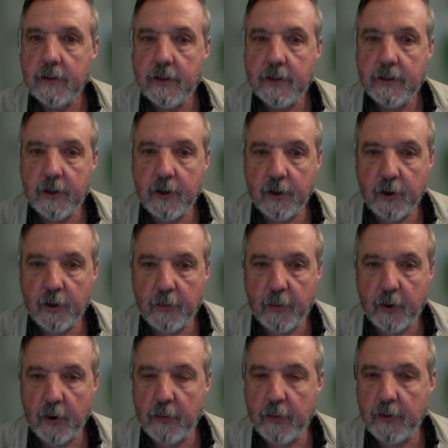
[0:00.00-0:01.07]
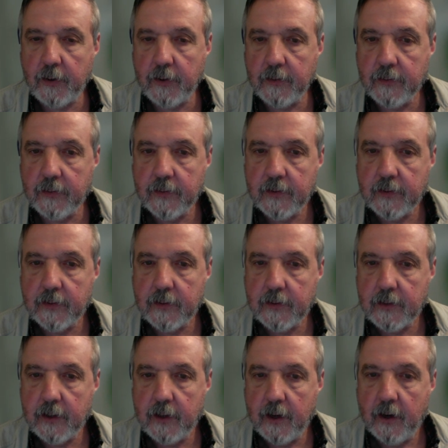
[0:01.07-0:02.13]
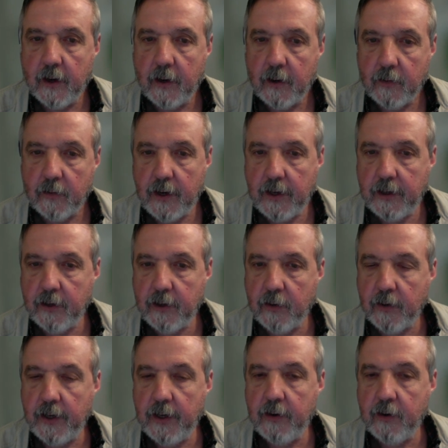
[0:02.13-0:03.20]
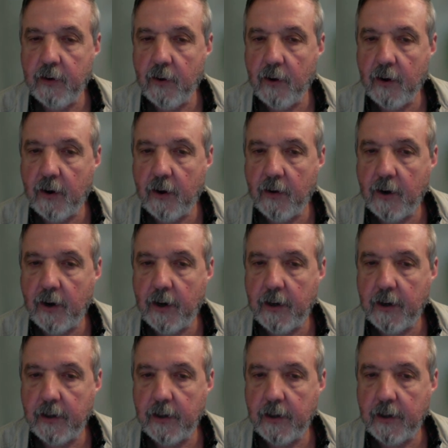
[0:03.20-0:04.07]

It's a little purple. Red and green are all right.